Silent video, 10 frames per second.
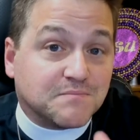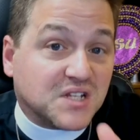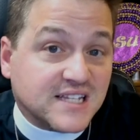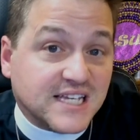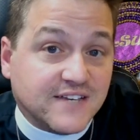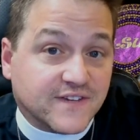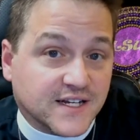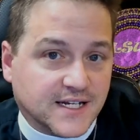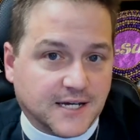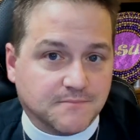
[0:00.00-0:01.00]
believe
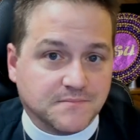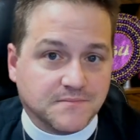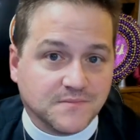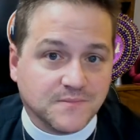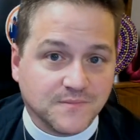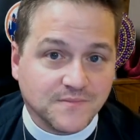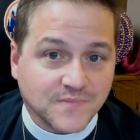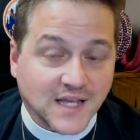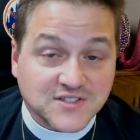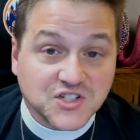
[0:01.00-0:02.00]
in him
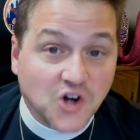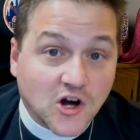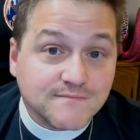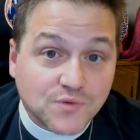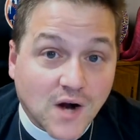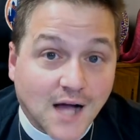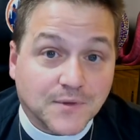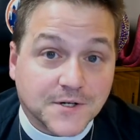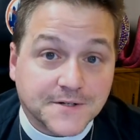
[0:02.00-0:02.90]
as an armed robber.